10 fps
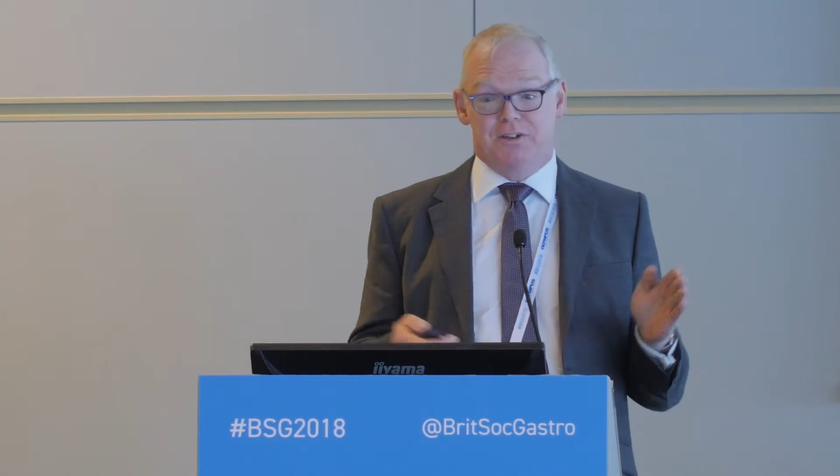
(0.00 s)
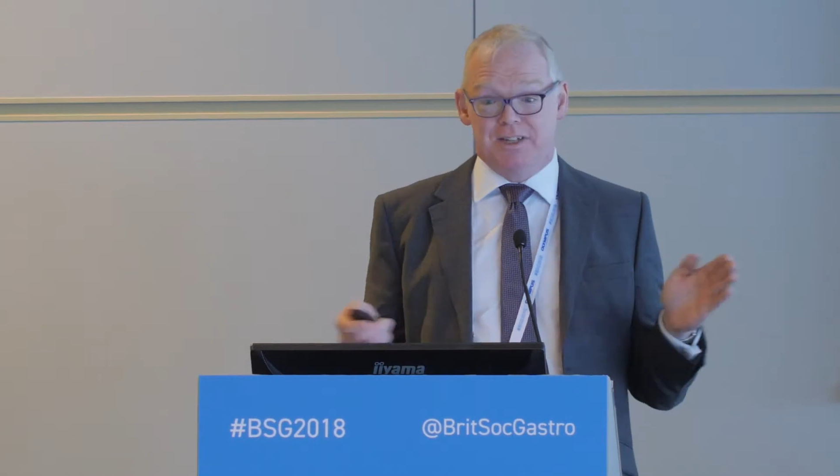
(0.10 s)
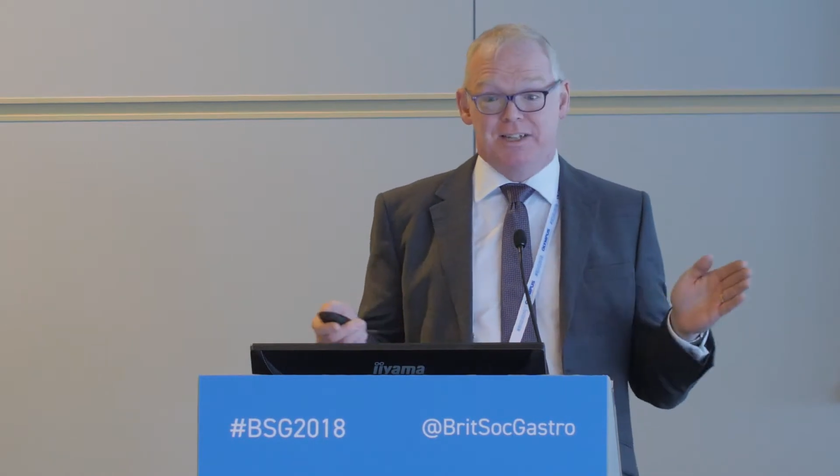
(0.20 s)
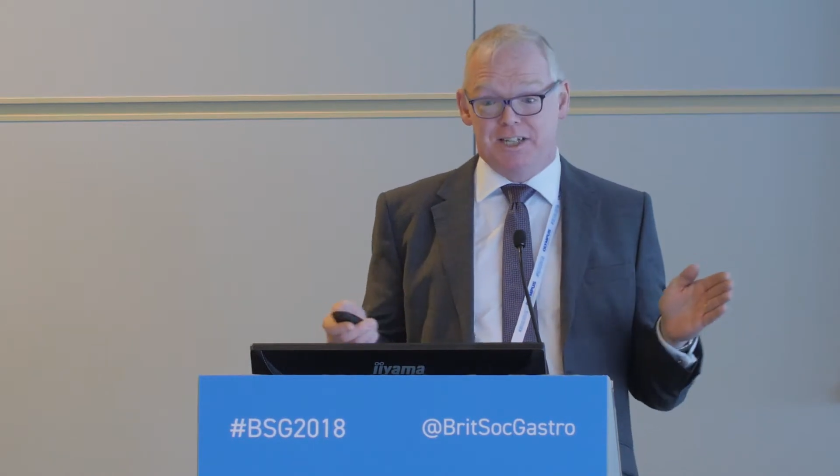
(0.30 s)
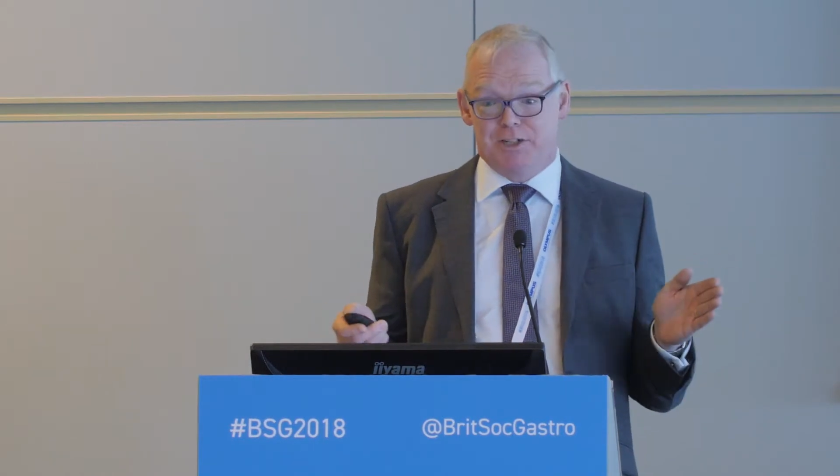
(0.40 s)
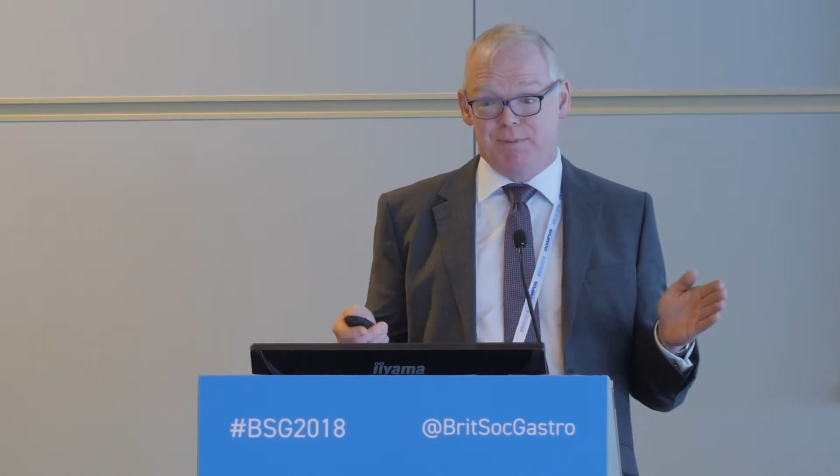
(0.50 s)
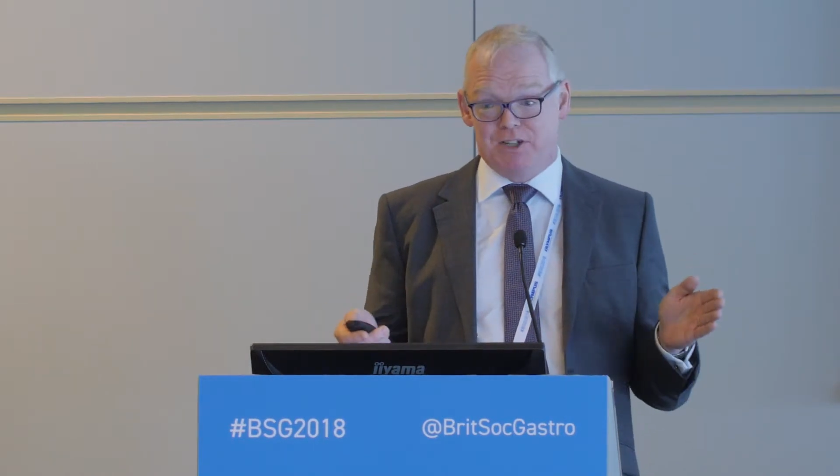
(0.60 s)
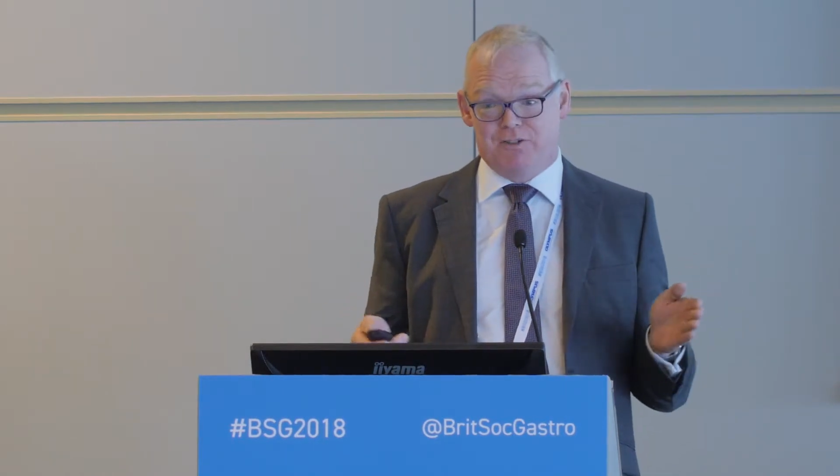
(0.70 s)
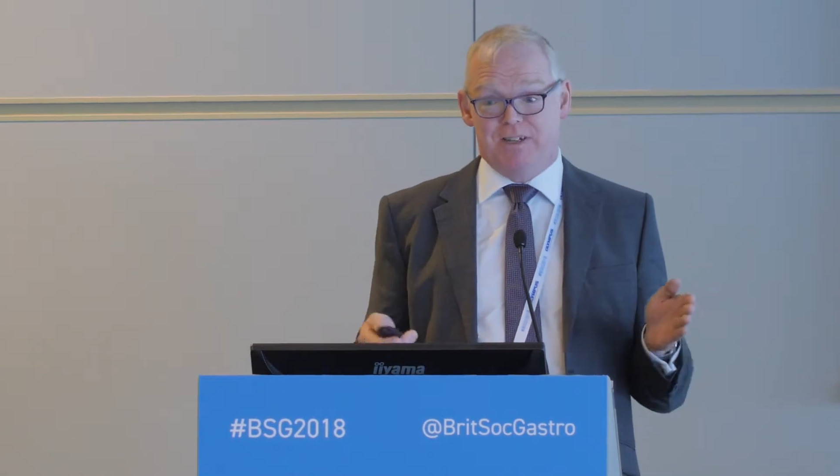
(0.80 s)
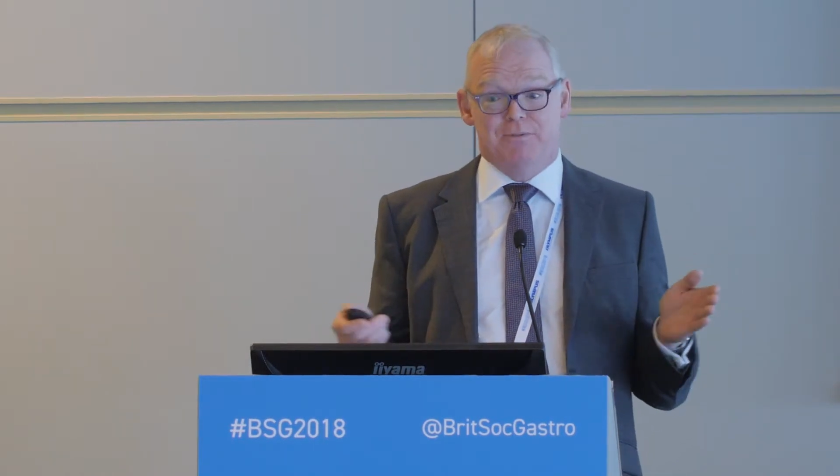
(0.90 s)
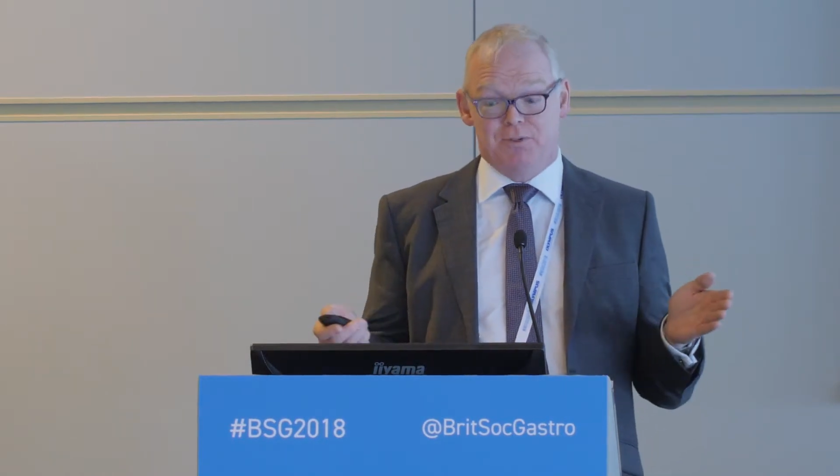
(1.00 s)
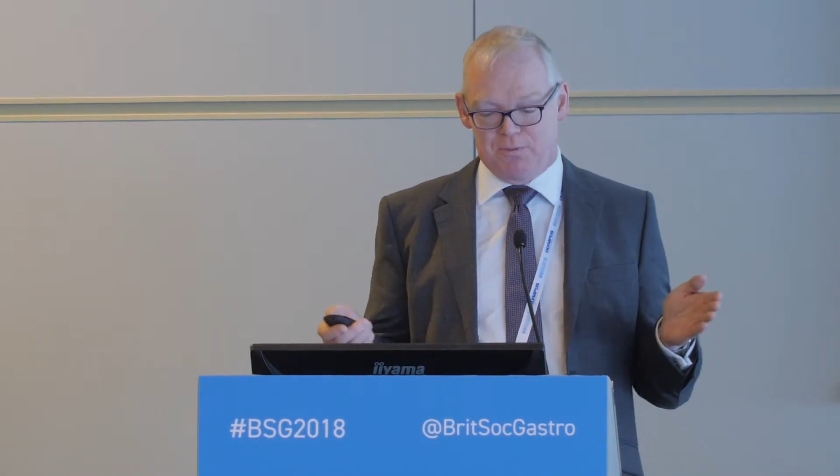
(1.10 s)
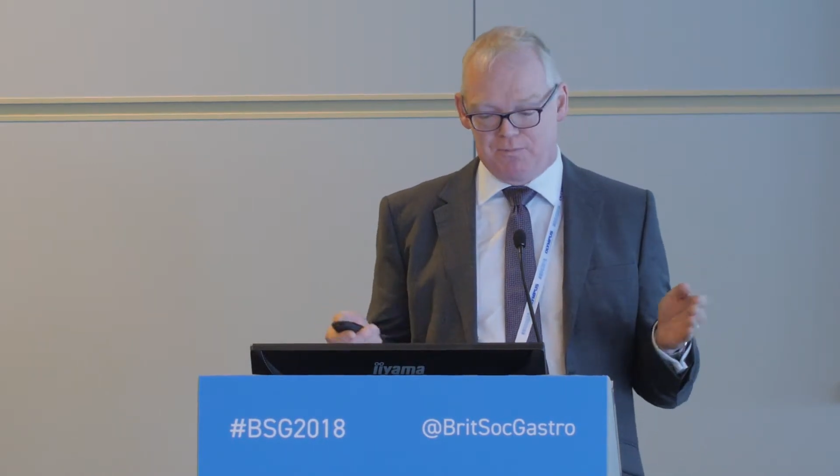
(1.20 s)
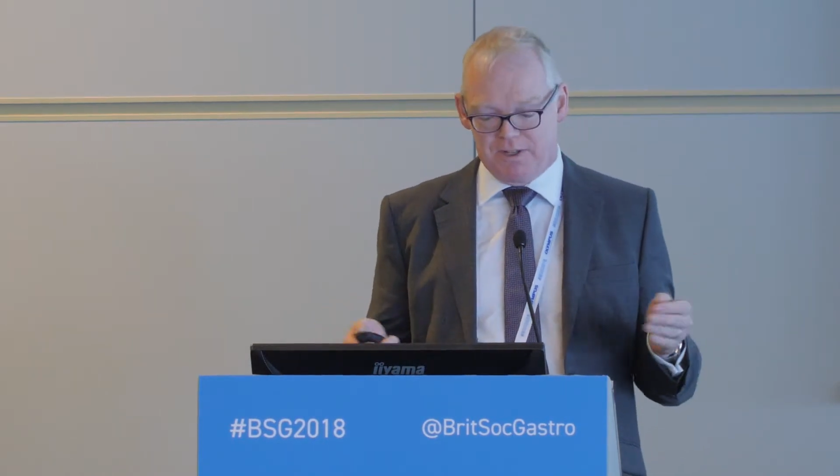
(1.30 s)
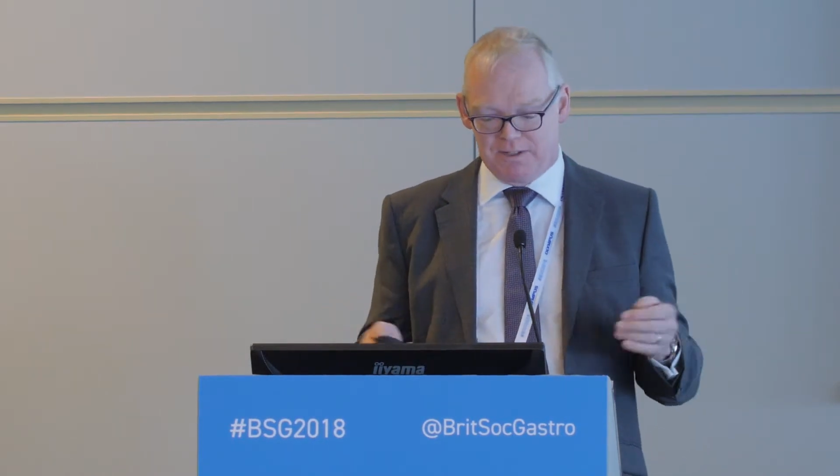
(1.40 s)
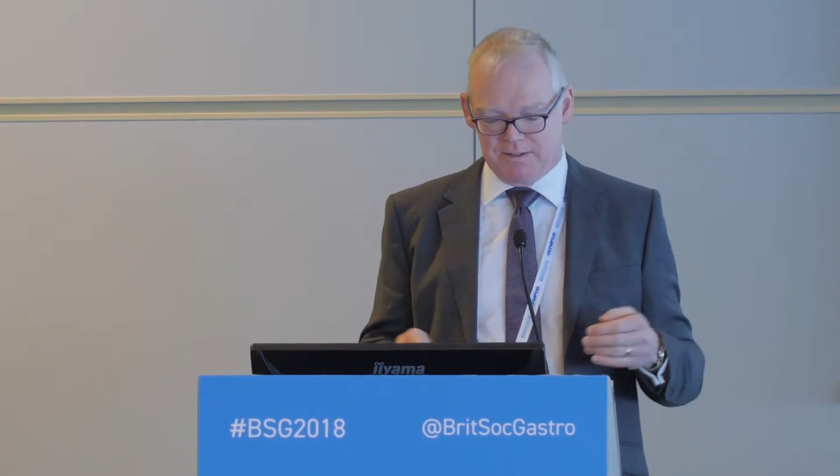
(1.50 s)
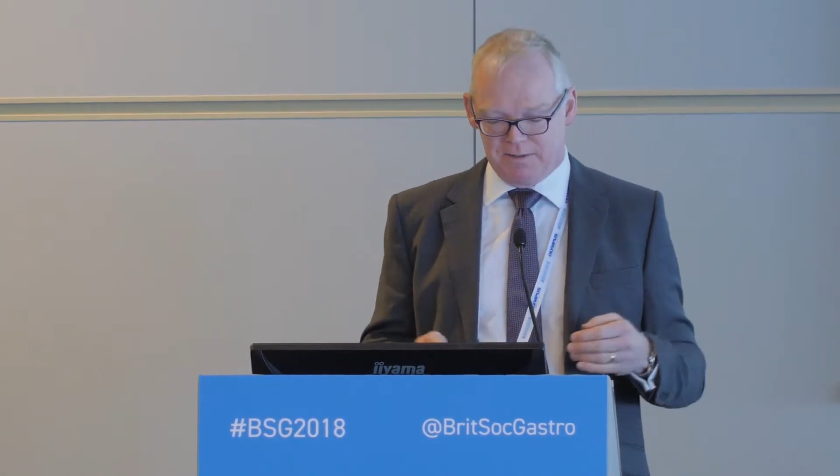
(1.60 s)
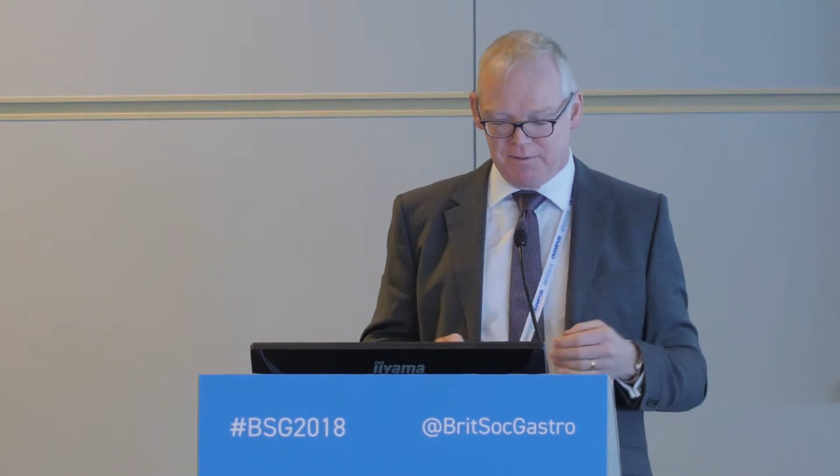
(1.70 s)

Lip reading: You didn't need to measure it, it was obvious.